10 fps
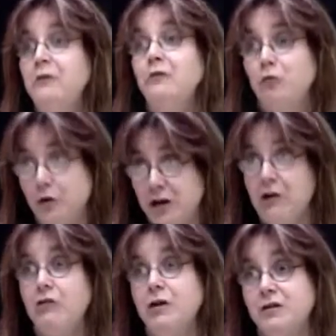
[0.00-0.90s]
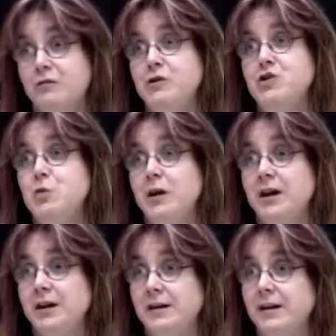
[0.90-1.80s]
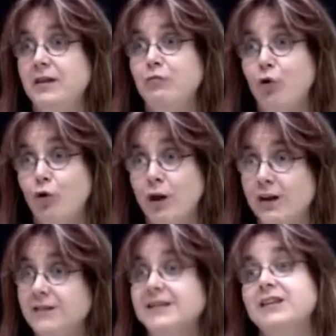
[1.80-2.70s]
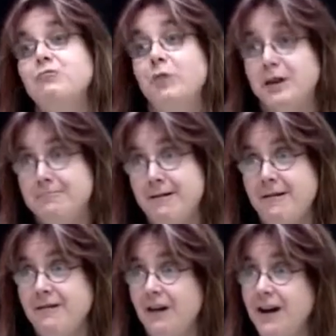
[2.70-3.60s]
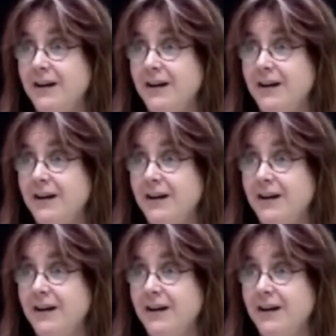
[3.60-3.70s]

for a year at 3:20 in the morning, because that's when he died.